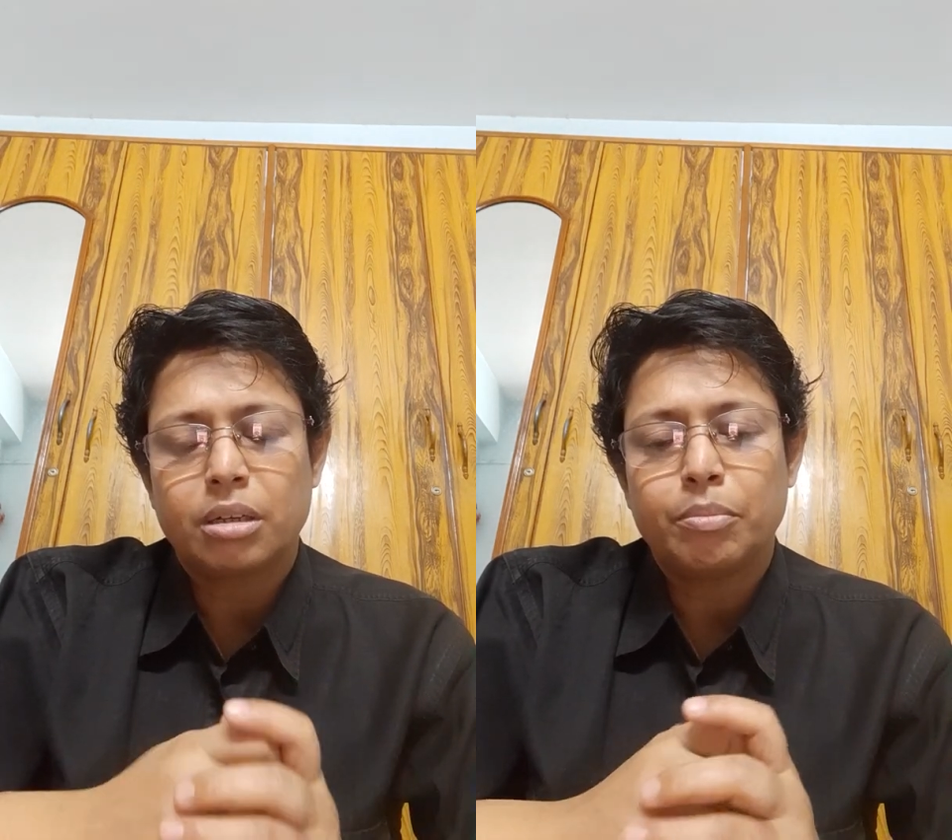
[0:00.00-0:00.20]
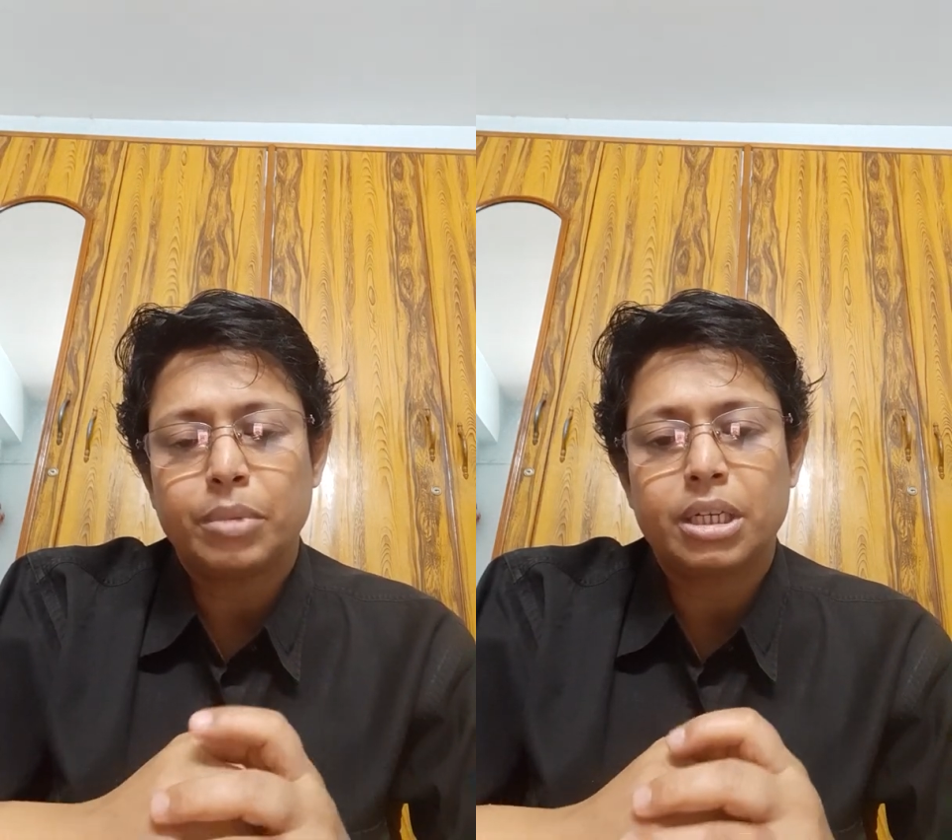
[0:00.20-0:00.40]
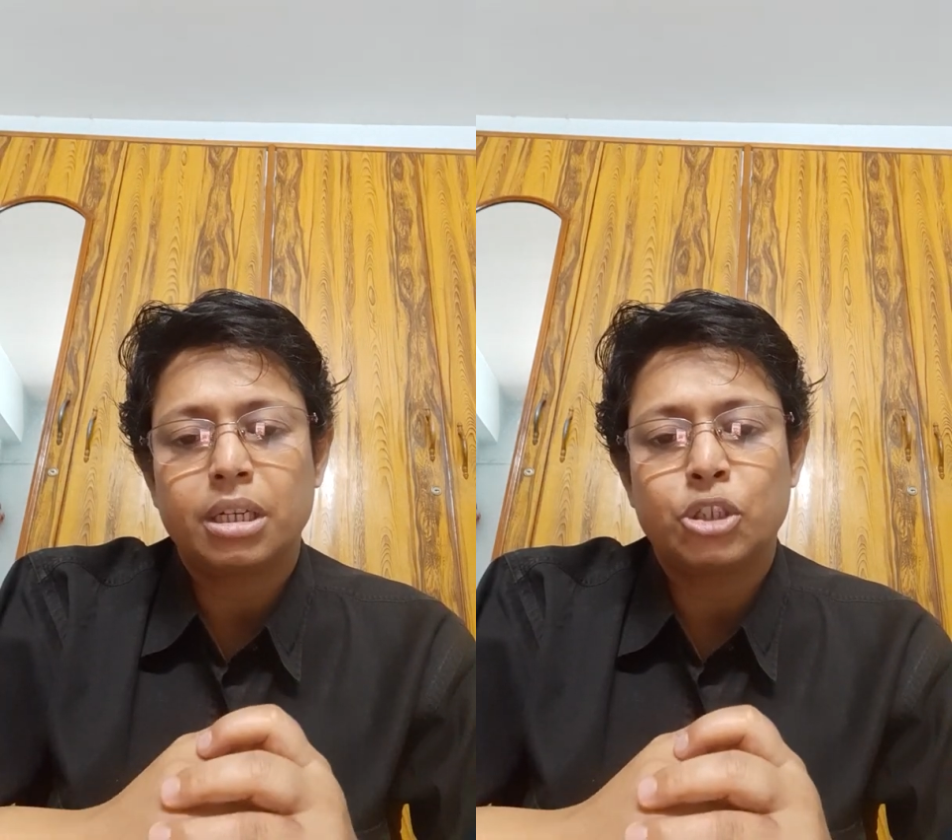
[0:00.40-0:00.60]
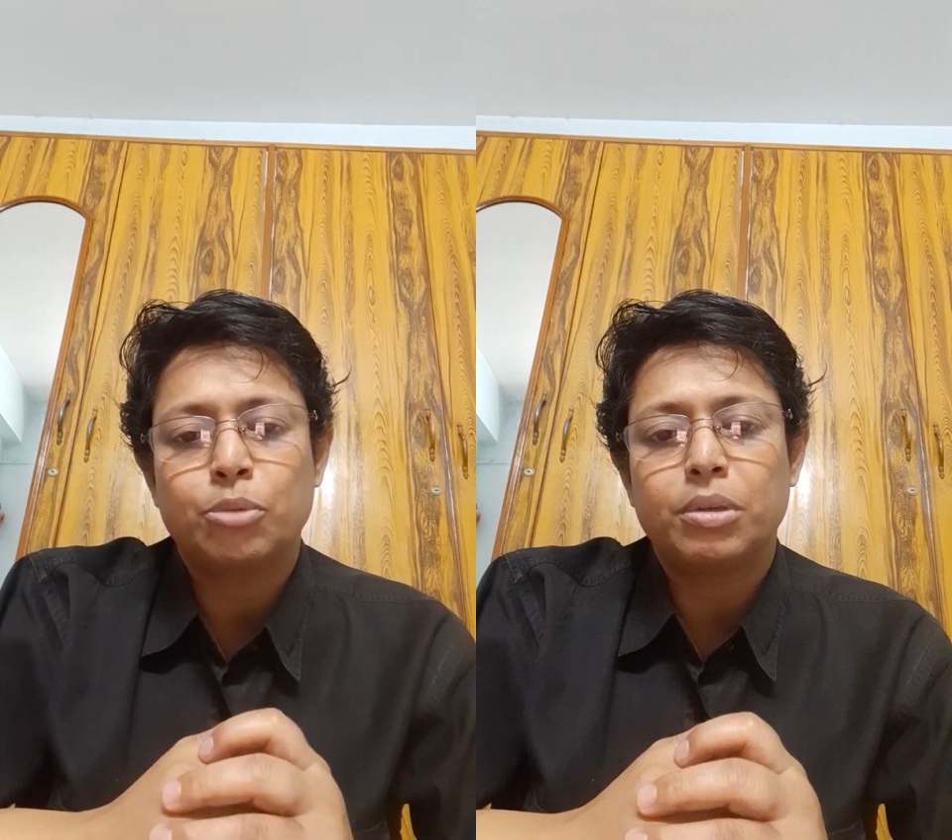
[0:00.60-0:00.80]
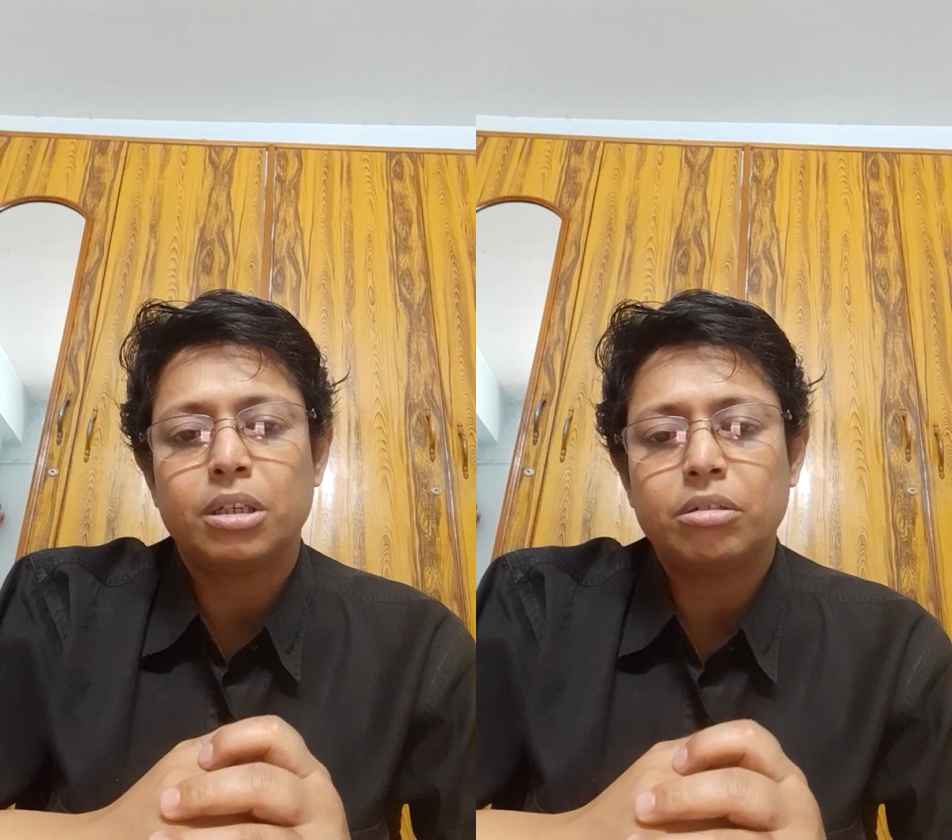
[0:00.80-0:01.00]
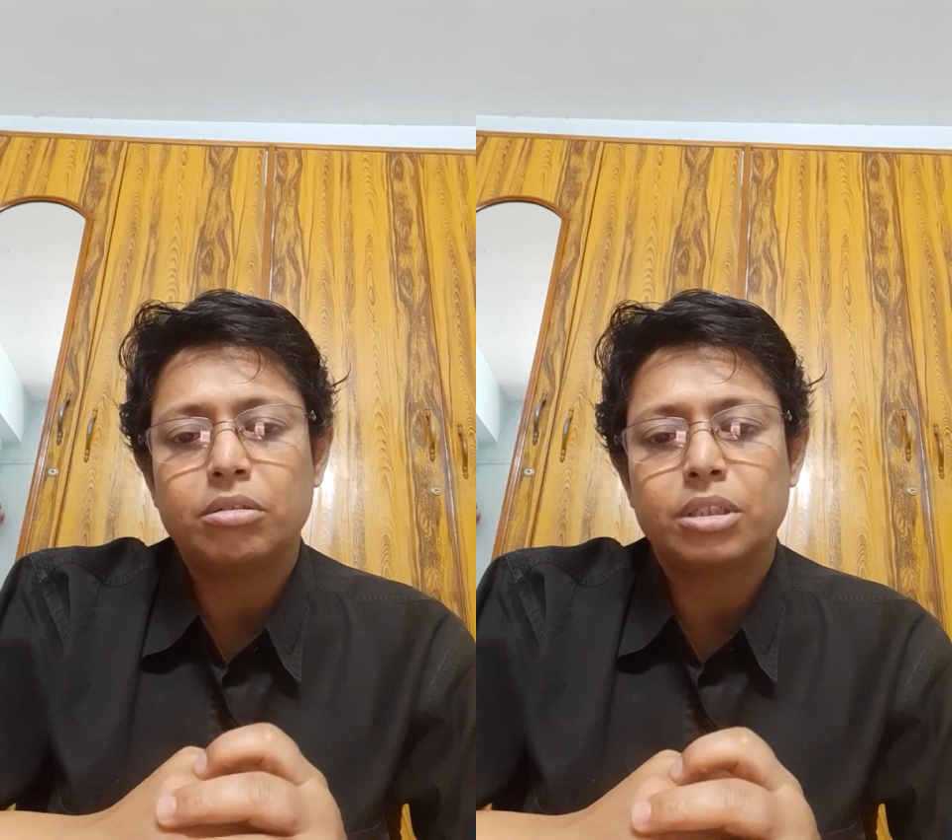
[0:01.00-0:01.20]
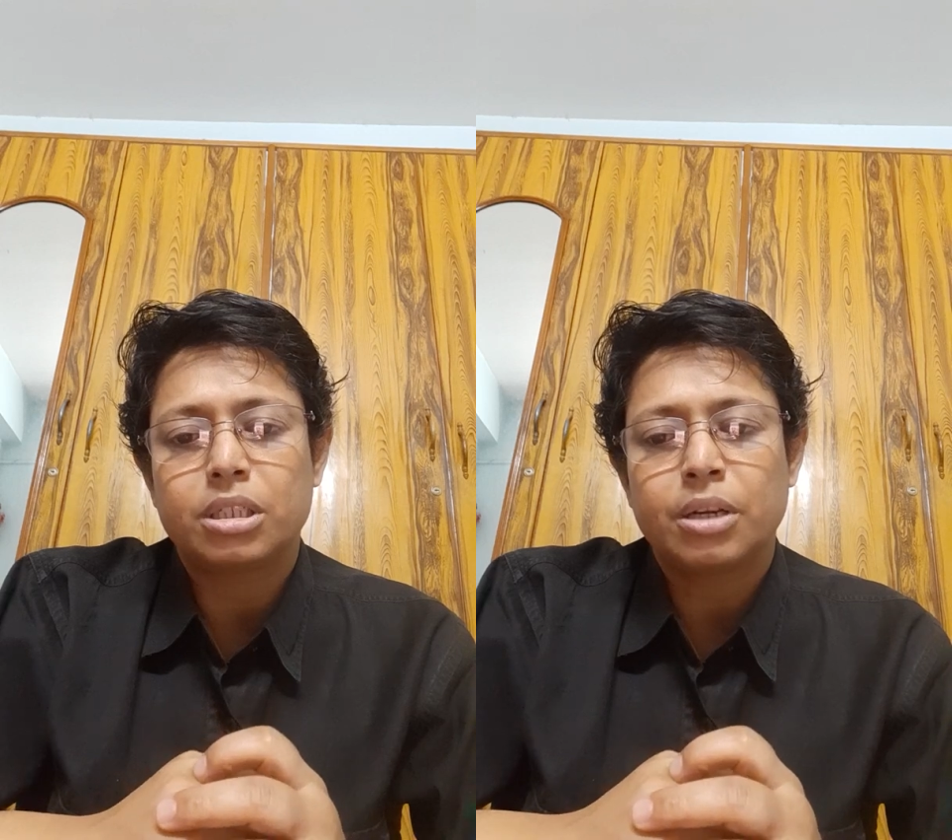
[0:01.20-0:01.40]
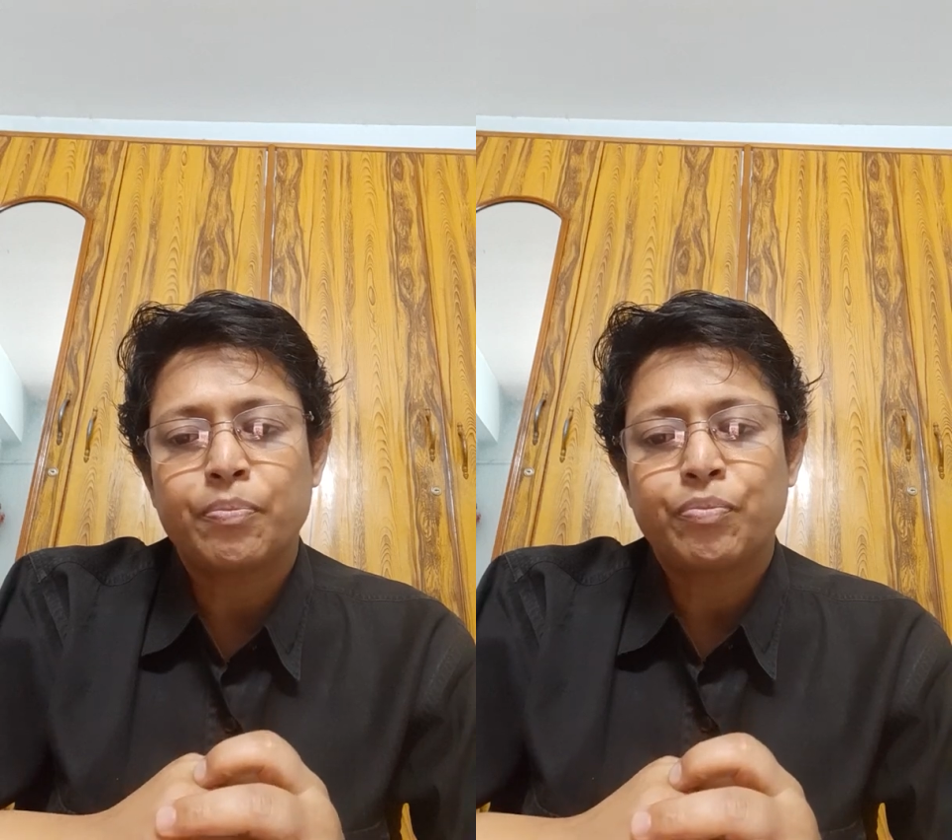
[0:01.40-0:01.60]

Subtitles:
metal to be used.